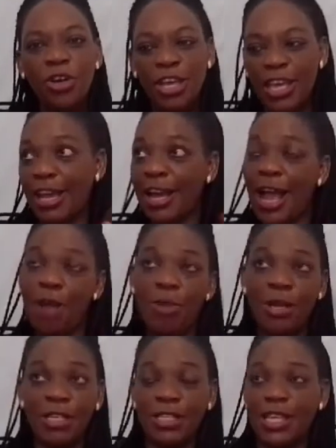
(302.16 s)
here I come
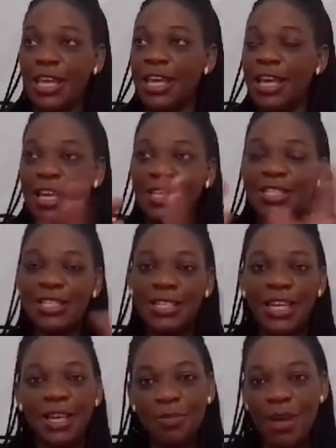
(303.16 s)
and say,
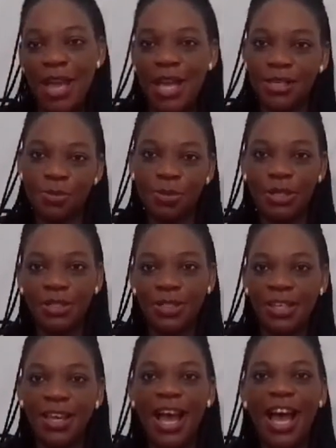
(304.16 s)
take my husband
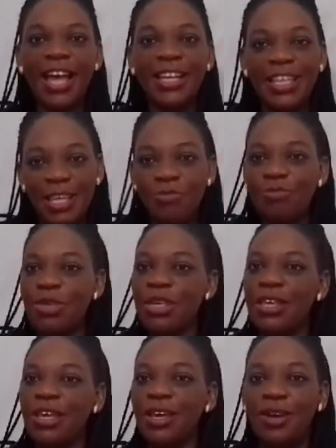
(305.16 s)
and give
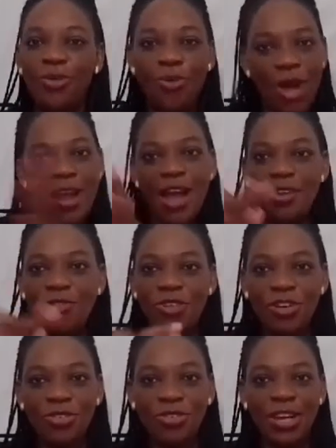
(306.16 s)
me one
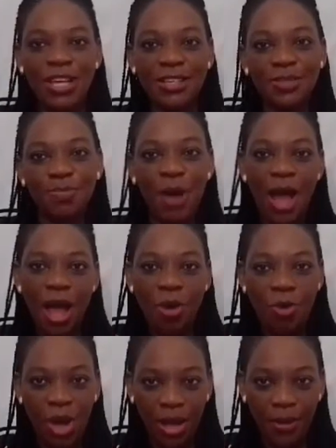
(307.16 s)
hundred dollars per
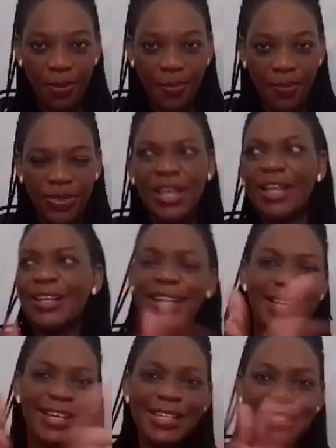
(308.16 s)
hour.
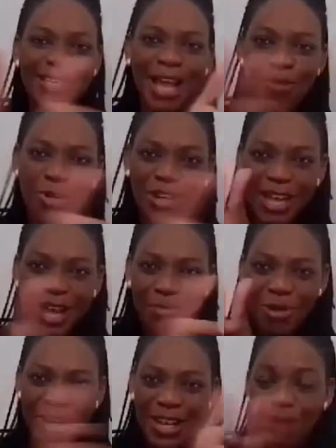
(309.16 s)
Ladies, come on, come
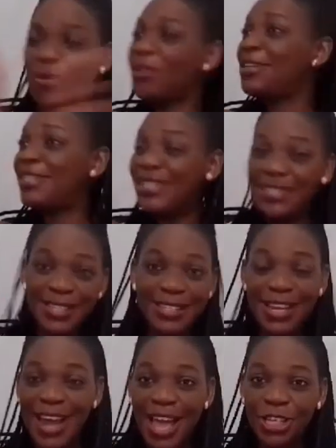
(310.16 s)
on, come on. This is
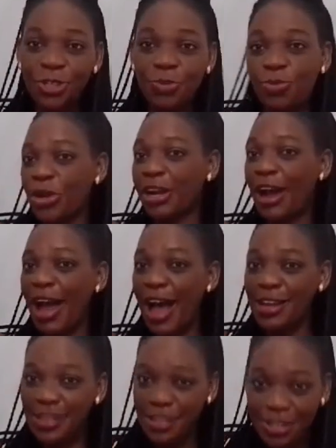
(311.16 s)
an icebreaker
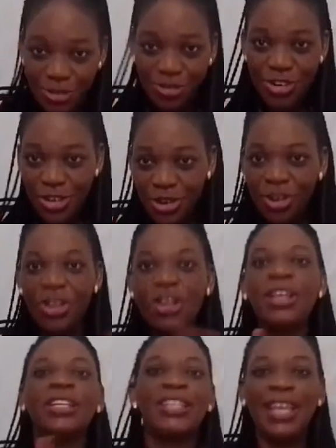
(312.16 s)
and it's real.
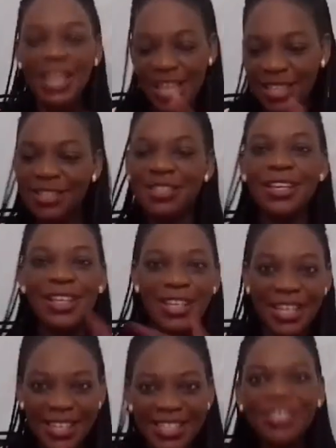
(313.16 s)
Tell us.
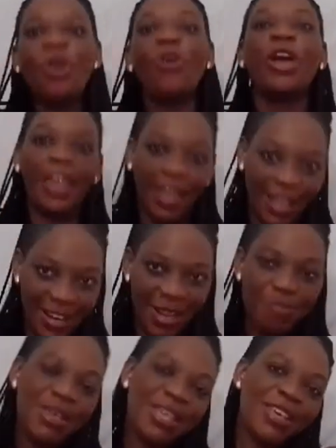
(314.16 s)
Ladies, okay,
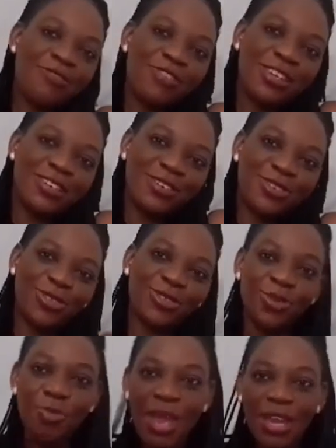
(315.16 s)
let me give it to us.
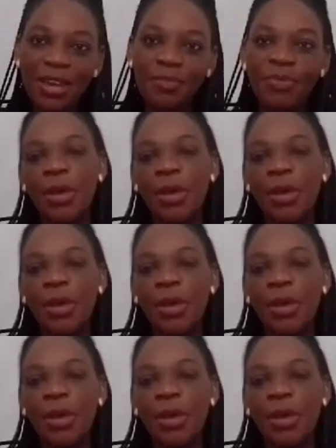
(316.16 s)
So men,